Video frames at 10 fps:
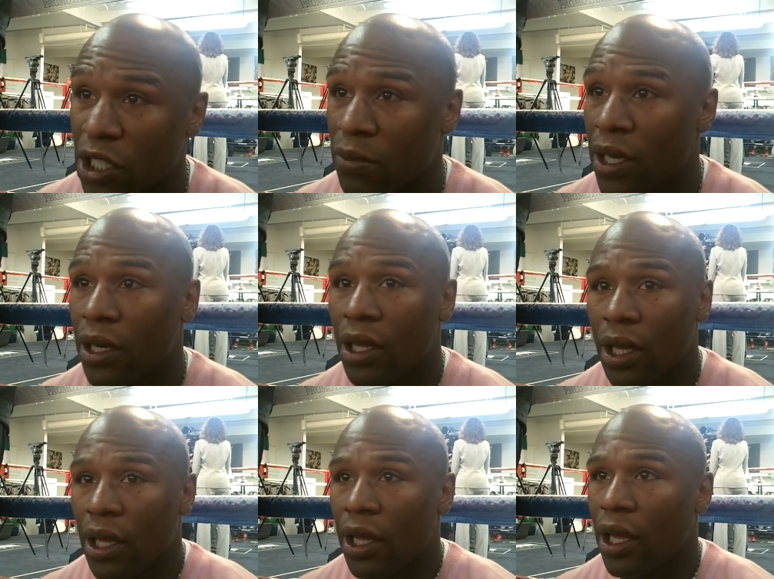punishment
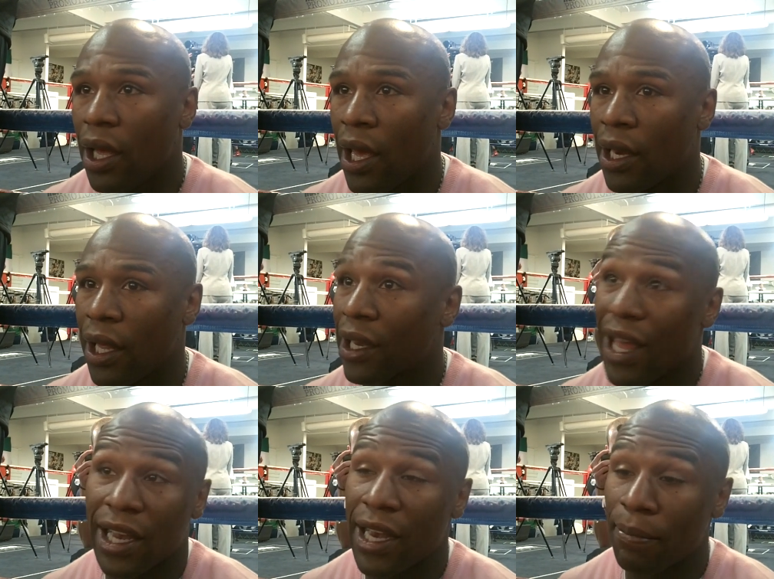and
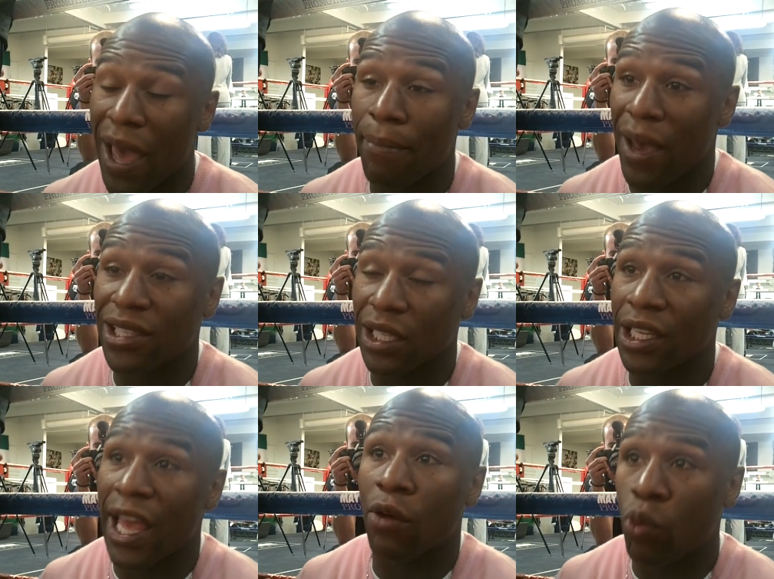landing
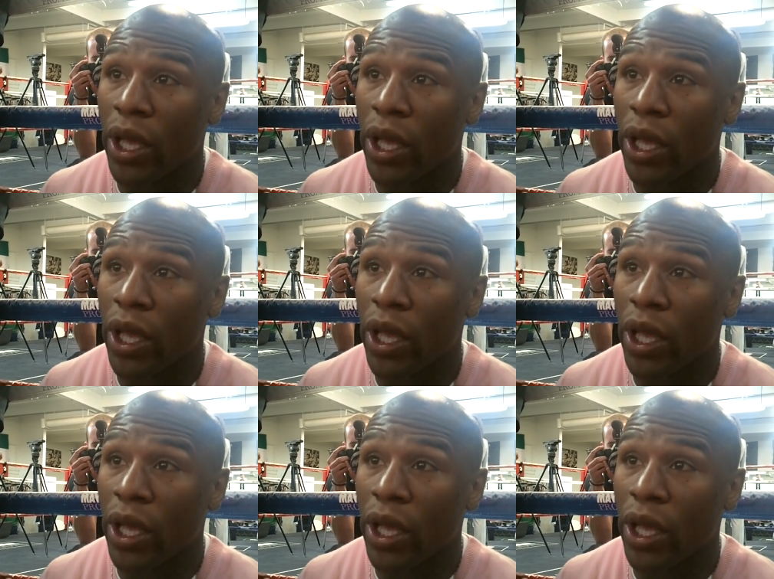basically at